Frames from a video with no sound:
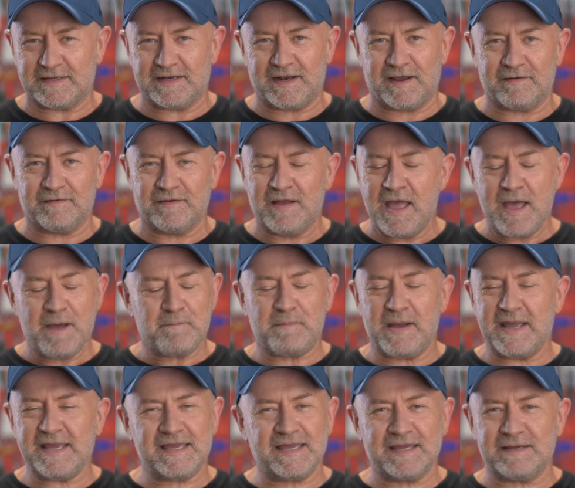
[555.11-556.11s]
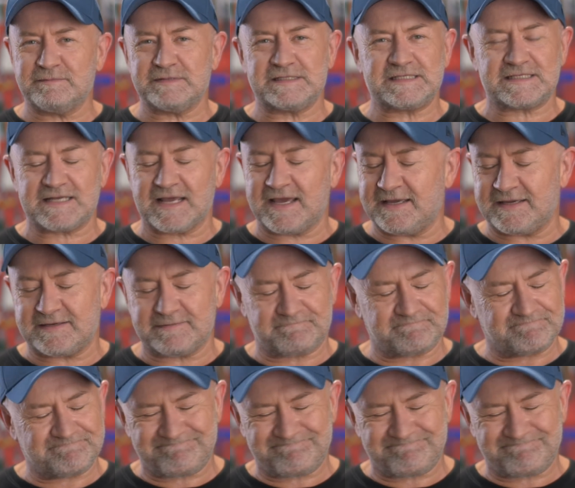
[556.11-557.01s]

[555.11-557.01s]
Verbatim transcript: You know, making a mistake